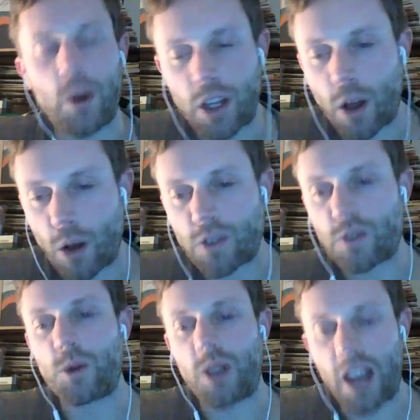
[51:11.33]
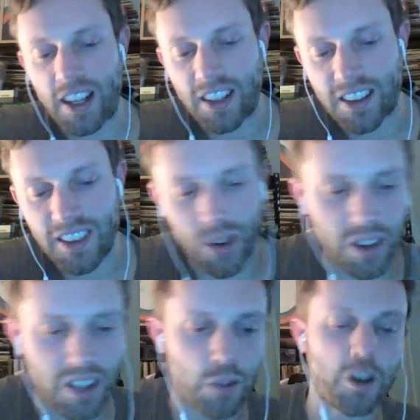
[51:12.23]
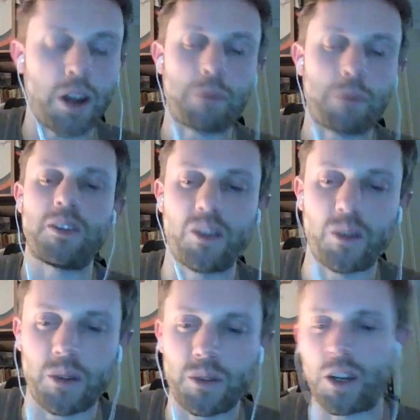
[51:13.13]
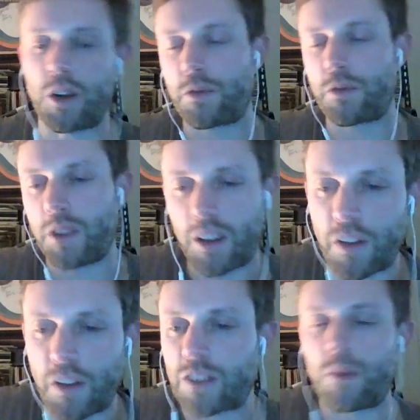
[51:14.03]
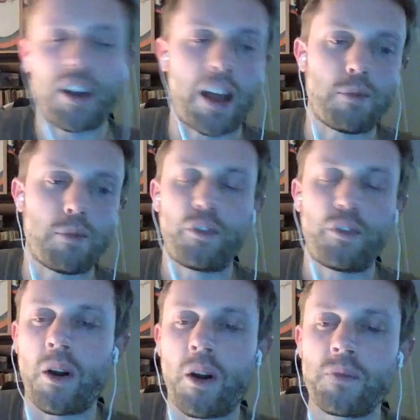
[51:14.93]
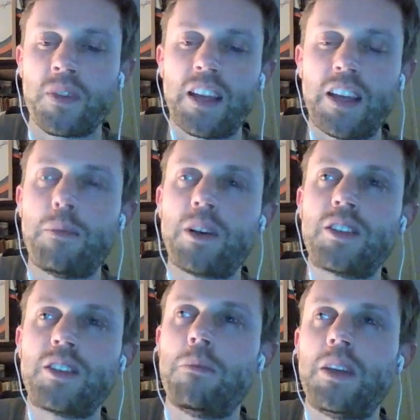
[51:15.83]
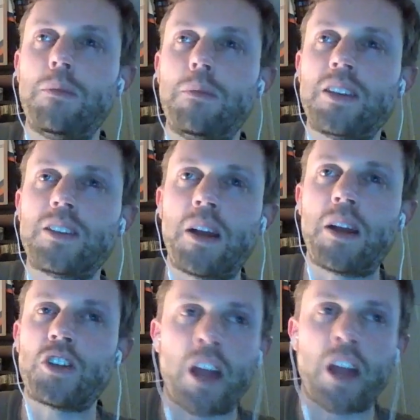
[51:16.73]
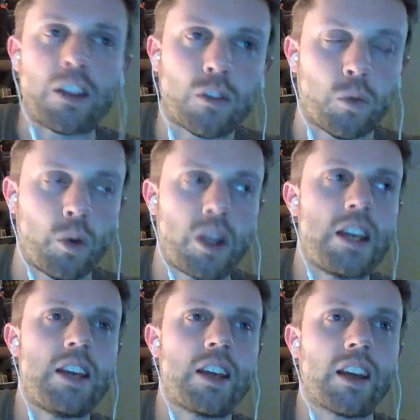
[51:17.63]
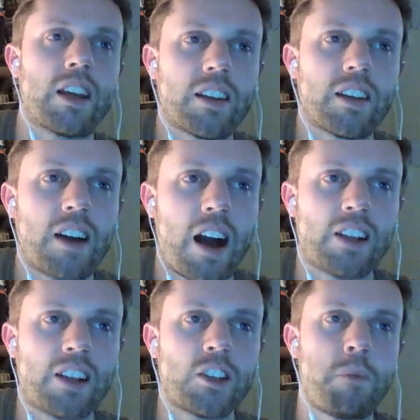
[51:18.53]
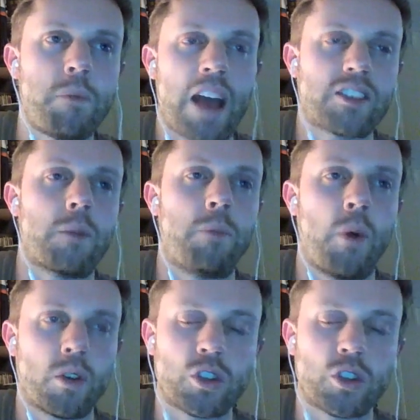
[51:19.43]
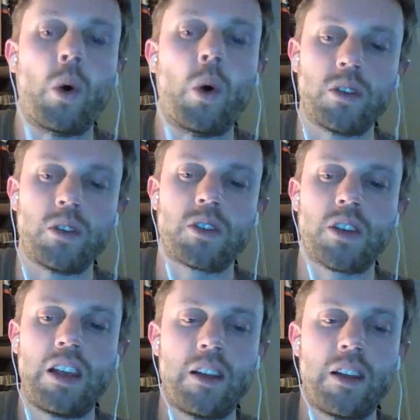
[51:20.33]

he goes through like all the different the events from the night before. He must have mentioned like 3 college basketball scores.